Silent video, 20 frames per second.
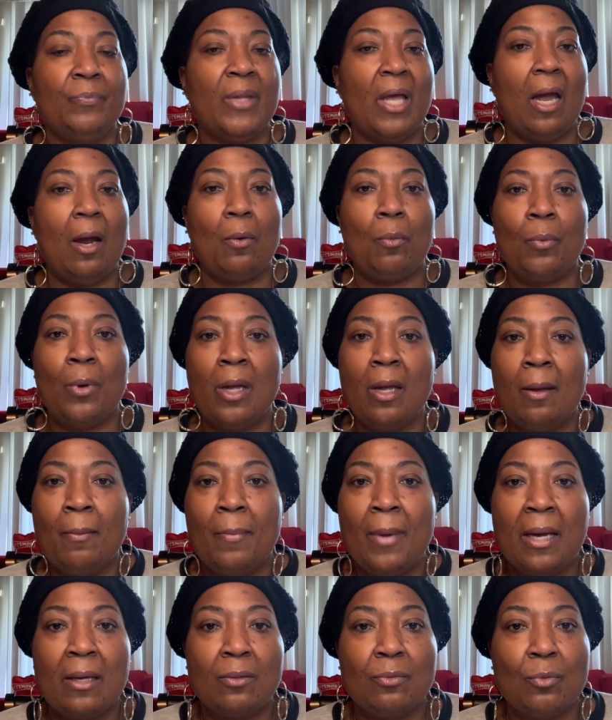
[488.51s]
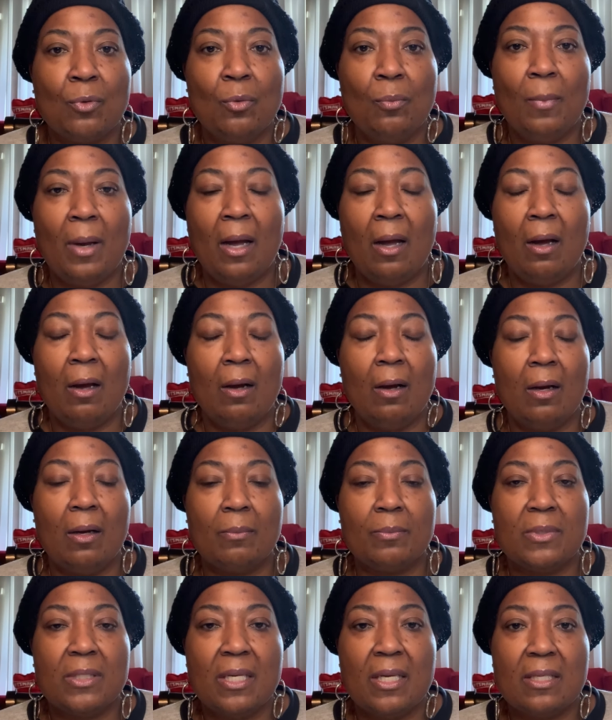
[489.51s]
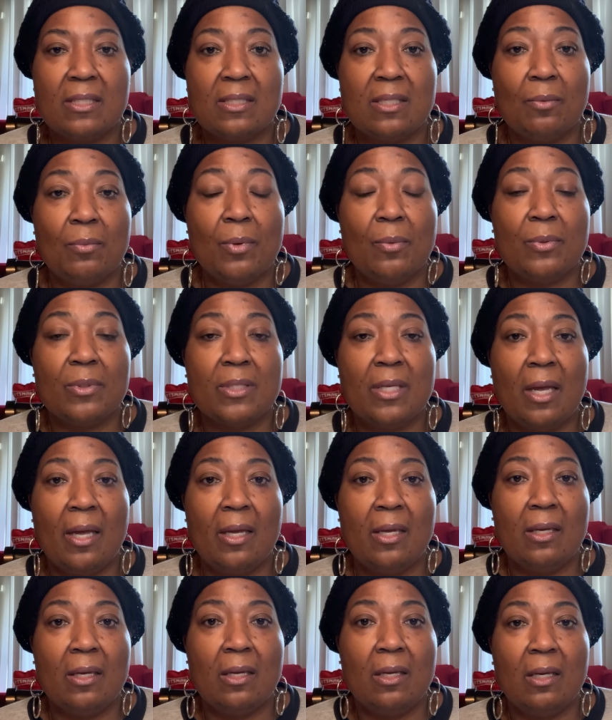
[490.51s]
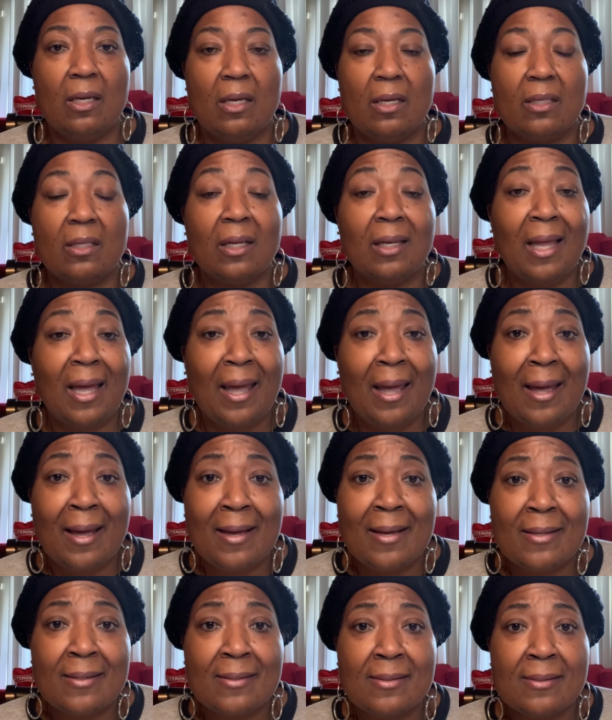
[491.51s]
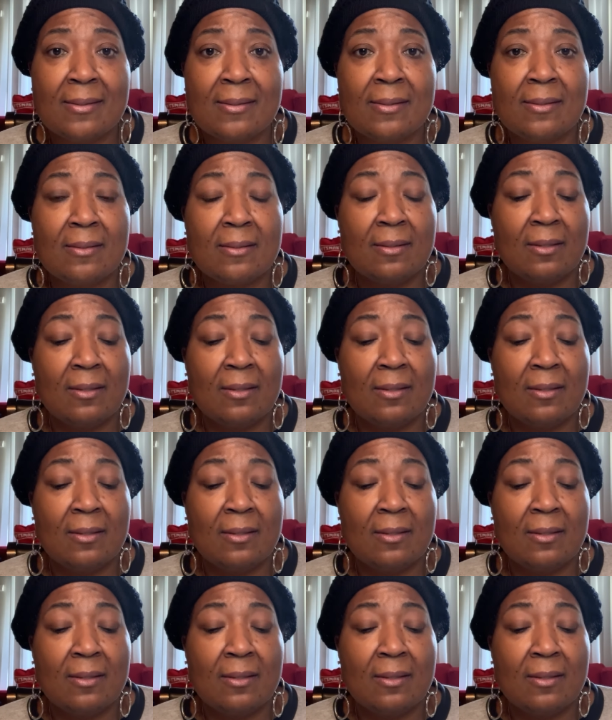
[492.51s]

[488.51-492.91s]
I read back through my test that we were taking in class.